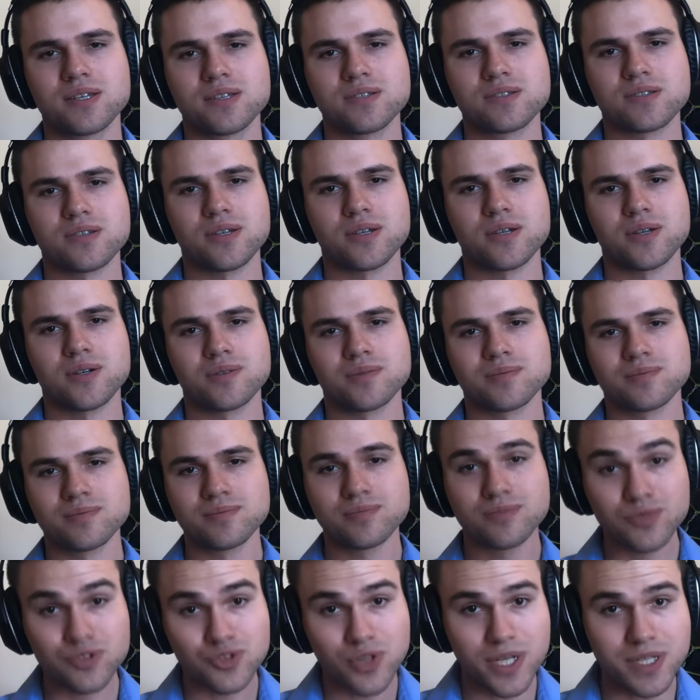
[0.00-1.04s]
So
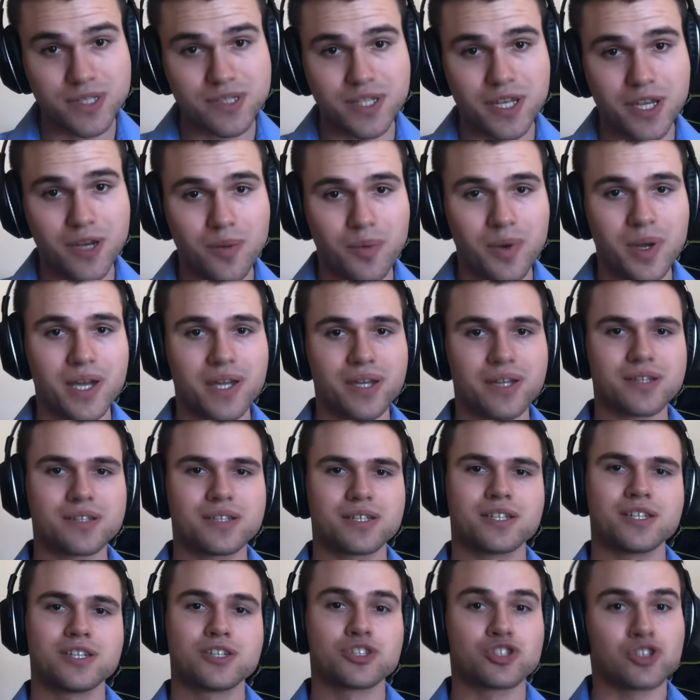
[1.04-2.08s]
try to stay awake,
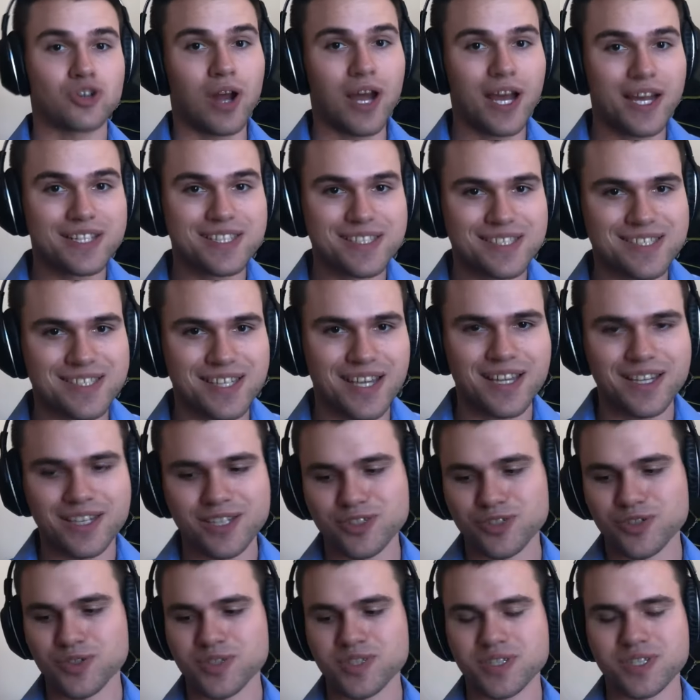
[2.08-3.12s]
try to stay
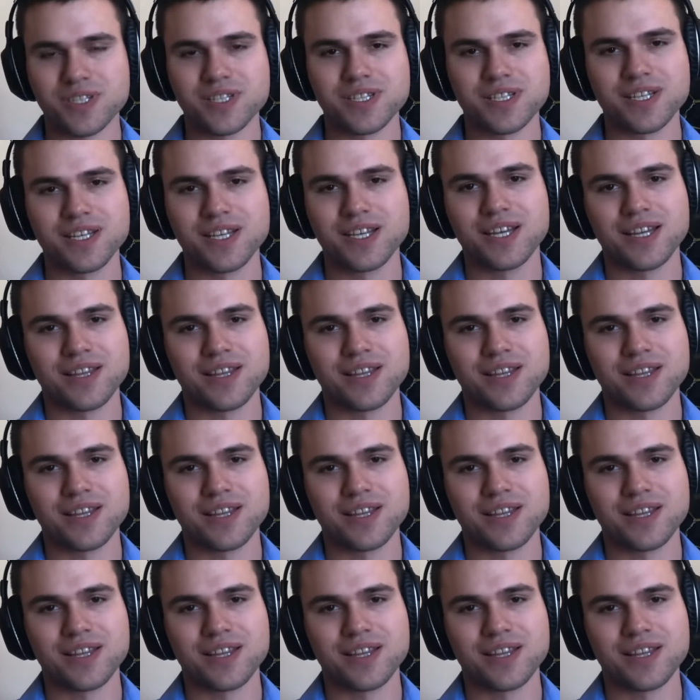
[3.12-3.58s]
interested.